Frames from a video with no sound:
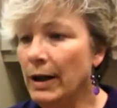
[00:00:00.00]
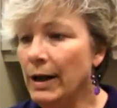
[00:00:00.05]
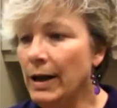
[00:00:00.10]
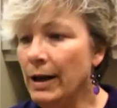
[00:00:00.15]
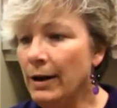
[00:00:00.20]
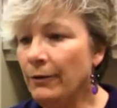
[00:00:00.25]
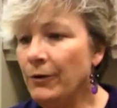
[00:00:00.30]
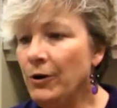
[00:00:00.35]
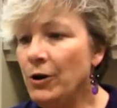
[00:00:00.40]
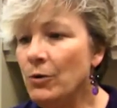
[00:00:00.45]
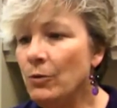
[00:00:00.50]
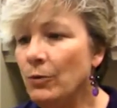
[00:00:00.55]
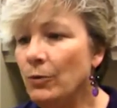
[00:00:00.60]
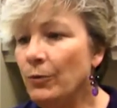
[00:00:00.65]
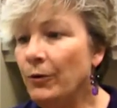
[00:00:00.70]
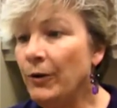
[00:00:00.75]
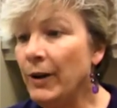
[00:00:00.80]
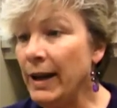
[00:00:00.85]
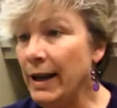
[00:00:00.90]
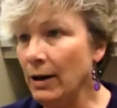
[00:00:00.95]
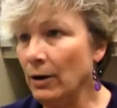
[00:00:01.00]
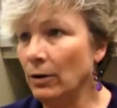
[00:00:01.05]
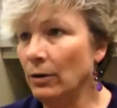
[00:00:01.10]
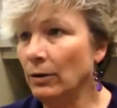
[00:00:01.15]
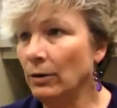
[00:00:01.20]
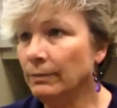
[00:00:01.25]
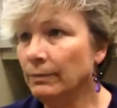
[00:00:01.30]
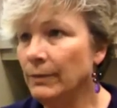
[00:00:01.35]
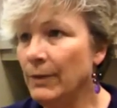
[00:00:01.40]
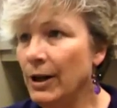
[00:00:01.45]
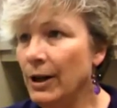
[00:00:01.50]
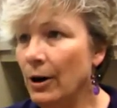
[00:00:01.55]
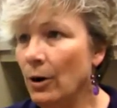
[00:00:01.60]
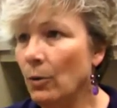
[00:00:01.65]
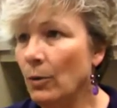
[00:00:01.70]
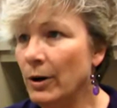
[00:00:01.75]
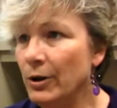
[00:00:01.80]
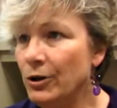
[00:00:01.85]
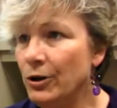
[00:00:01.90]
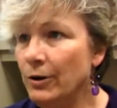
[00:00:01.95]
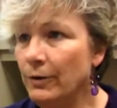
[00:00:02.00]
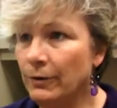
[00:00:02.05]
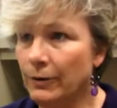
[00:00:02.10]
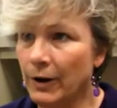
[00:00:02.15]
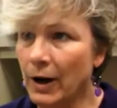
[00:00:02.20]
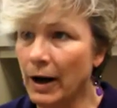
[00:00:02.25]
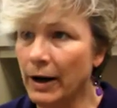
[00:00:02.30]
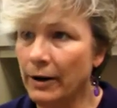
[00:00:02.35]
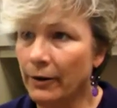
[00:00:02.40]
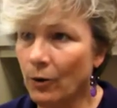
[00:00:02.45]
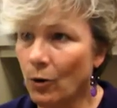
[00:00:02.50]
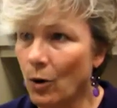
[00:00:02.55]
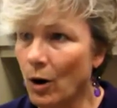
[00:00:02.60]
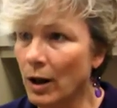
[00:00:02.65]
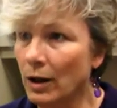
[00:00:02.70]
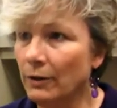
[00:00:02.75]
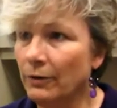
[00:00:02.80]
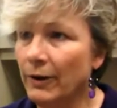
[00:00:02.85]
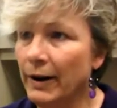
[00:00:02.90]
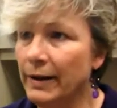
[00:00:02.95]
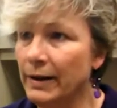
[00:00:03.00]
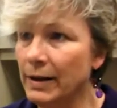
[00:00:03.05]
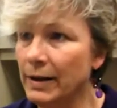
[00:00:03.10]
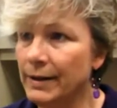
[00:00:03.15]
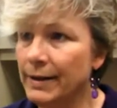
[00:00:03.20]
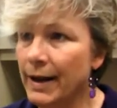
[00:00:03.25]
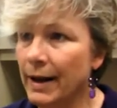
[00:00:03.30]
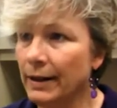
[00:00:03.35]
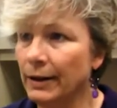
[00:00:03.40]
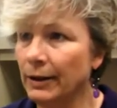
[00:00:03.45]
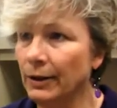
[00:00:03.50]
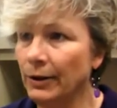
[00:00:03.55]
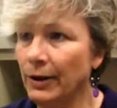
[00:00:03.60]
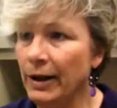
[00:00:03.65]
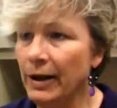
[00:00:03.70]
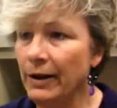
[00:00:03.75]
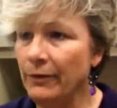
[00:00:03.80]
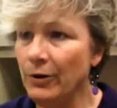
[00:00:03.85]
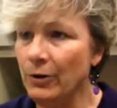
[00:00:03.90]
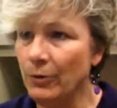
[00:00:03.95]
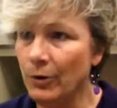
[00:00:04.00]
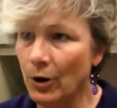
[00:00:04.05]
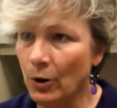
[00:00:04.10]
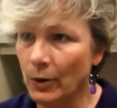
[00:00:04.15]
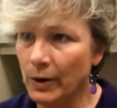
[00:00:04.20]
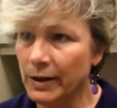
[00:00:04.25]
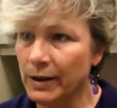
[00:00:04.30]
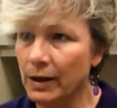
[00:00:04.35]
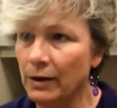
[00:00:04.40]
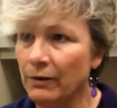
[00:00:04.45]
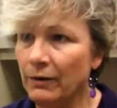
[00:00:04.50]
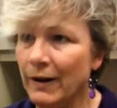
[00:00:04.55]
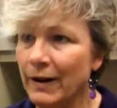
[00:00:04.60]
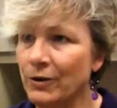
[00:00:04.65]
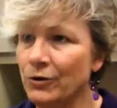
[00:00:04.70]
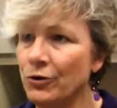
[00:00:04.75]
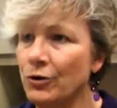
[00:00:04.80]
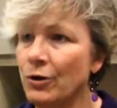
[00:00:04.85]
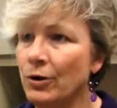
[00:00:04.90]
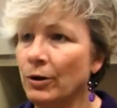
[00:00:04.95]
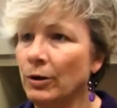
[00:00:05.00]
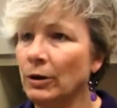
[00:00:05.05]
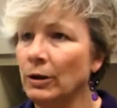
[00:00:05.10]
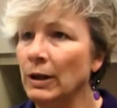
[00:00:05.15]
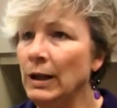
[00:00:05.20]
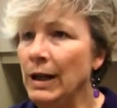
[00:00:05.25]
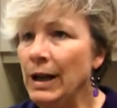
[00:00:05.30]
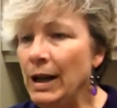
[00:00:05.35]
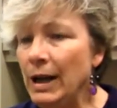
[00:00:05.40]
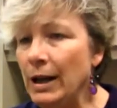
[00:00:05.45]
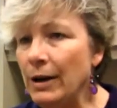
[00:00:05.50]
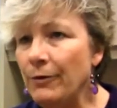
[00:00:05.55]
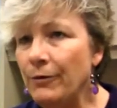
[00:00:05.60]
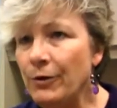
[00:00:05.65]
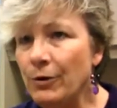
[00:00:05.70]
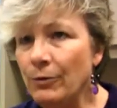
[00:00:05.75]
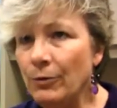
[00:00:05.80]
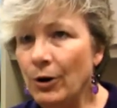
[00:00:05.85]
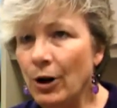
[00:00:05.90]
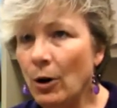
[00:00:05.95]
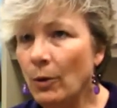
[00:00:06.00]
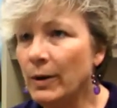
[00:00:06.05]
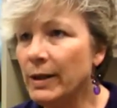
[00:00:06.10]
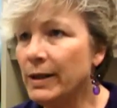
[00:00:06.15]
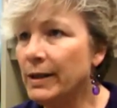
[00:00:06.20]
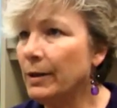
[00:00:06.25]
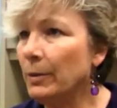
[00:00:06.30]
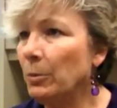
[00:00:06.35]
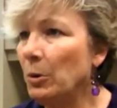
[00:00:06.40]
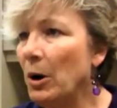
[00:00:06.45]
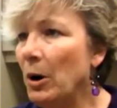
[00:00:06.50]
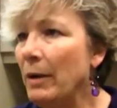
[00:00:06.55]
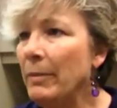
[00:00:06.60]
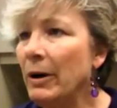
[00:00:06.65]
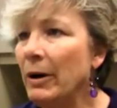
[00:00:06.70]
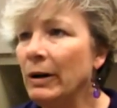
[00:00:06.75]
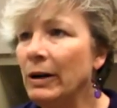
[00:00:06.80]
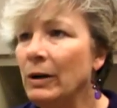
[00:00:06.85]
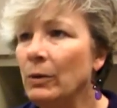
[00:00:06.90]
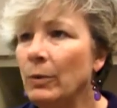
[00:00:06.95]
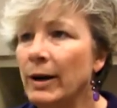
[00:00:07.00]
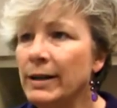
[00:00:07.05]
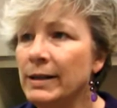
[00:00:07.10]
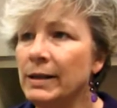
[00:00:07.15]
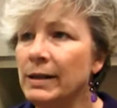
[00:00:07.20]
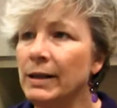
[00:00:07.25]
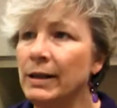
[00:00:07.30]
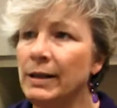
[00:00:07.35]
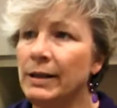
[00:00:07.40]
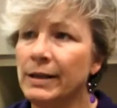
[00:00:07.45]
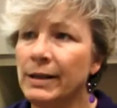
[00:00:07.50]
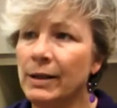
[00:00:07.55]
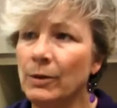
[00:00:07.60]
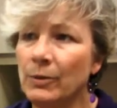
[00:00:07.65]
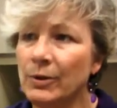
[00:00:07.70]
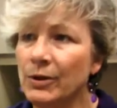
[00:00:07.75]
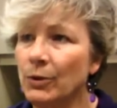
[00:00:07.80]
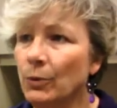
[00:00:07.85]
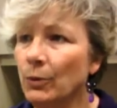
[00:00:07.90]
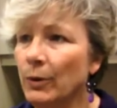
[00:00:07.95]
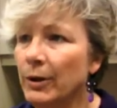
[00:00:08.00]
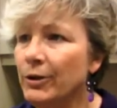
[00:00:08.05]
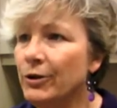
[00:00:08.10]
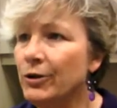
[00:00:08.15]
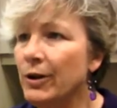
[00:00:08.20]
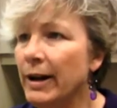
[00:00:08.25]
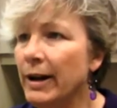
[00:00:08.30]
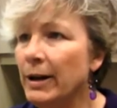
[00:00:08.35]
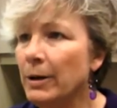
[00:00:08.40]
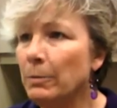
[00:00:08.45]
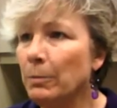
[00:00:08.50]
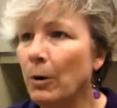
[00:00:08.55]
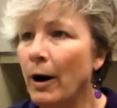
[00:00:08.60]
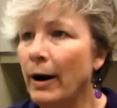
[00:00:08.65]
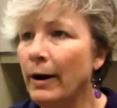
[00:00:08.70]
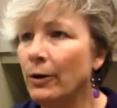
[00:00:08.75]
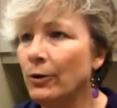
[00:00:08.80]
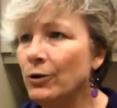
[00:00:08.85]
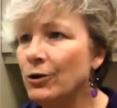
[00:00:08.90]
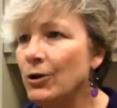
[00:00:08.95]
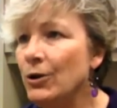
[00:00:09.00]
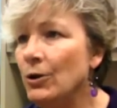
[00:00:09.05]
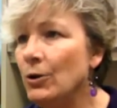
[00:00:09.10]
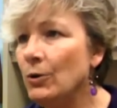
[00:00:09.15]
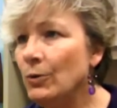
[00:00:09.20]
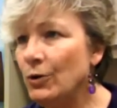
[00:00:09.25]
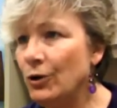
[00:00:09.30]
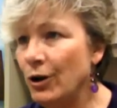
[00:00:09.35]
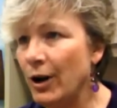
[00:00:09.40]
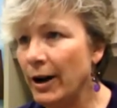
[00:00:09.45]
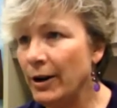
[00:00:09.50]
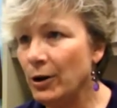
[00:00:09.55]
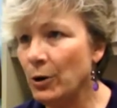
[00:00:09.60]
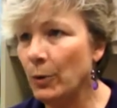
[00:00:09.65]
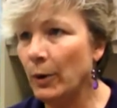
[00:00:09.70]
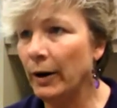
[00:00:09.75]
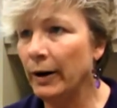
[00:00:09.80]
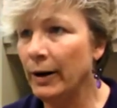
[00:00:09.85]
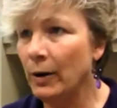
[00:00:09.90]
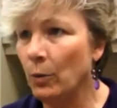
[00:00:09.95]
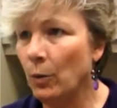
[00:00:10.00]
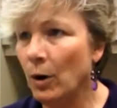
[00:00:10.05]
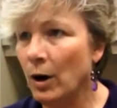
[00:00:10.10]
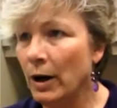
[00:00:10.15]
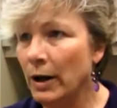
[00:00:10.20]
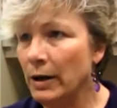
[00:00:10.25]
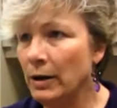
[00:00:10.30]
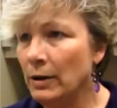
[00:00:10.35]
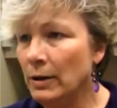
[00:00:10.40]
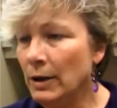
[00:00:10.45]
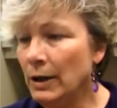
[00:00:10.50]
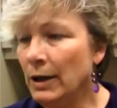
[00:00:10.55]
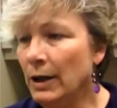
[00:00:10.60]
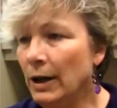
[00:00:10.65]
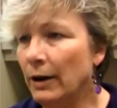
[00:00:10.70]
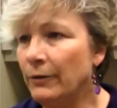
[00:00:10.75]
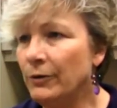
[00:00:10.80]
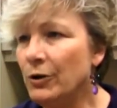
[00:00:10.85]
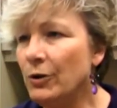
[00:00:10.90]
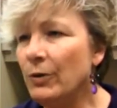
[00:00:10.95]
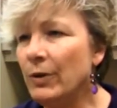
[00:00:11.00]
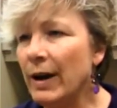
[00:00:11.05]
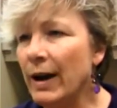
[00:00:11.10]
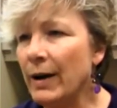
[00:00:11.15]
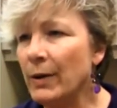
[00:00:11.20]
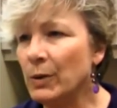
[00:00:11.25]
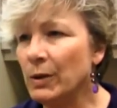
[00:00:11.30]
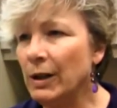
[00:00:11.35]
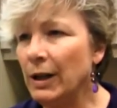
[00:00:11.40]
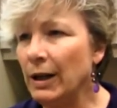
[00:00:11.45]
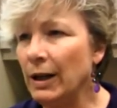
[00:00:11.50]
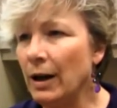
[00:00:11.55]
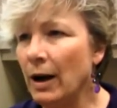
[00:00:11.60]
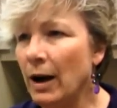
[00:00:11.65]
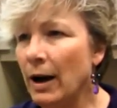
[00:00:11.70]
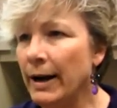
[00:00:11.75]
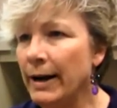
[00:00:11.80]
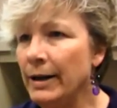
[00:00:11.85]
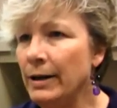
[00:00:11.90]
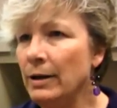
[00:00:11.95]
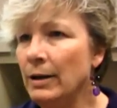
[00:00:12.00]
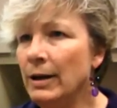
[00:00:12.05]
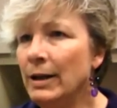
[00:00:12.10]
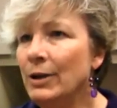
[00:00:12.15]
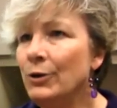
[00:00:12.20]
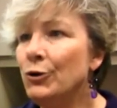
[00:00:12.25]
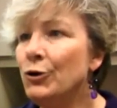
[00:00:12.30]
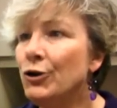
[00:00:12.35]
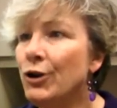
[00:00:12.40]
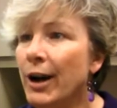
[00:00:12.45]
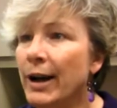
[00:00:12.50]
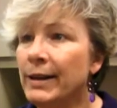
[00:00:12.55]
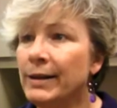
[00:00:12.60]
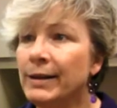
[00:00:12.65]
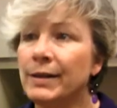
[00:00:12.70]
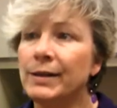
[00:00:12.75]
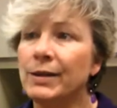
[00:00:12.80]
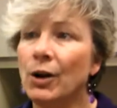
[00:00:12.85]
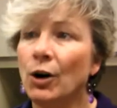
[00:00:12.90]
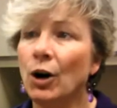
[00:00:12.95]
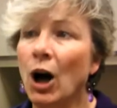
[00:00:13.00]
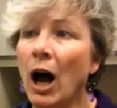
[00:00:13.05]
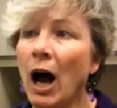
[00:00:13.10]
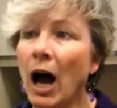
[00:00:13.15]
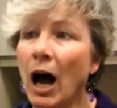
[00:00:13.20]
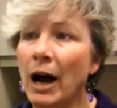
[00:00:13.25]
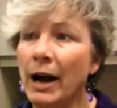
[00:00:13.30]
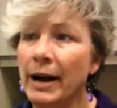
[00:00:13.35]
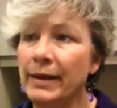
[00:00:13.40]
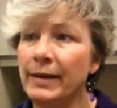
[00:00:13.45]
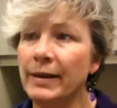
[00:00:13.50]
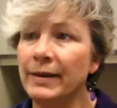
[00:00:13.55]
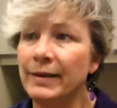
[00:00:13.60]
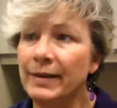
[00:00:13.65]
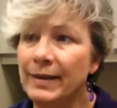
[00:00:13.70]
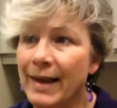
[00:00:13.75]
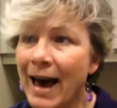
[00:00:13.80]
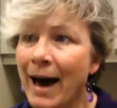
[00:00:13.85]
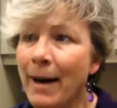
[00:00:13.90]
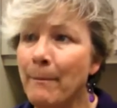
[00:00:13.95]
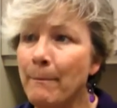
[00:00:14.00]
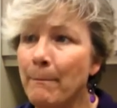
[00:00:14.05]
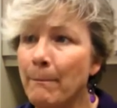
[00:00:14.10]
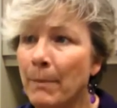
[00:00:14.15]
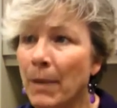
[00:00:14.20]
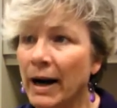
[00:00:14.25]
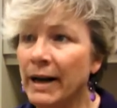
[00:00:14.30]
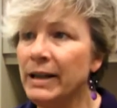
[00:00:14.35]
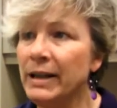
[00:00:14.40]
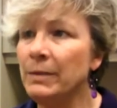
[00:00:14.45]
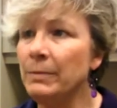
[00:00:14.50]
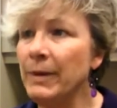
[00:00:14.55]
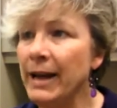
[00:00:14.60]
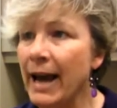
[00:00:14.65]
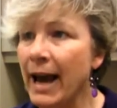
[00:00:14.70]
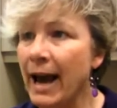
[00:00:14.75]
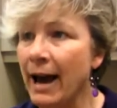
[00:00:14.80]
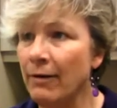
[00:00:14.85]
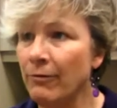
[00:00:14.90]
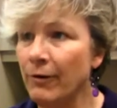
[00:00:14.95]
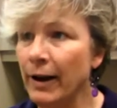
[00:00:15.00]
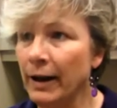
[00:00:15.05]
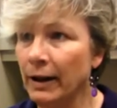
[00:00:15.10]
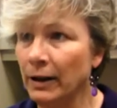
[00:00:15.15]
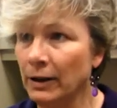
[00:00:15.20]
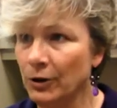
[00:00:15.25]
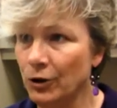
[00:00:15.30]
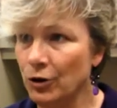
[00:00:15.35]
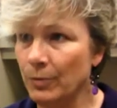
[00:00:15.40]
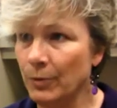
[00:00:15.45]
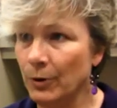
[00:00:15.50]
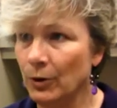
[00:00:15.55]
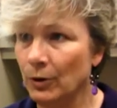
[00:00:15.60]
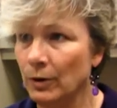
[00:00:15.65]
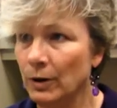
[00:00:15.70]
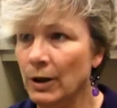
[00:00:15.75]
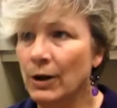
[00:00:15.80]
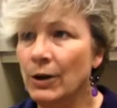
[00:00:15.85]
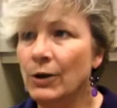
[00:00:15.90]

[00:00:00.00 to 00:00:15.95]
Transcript: if you feel, once you've kind of qualified the seller, if you know it's conventional, if you know it's their primary residence, it was originated prior to January 1 of 2009, chances are high that that might be HAFA eligible.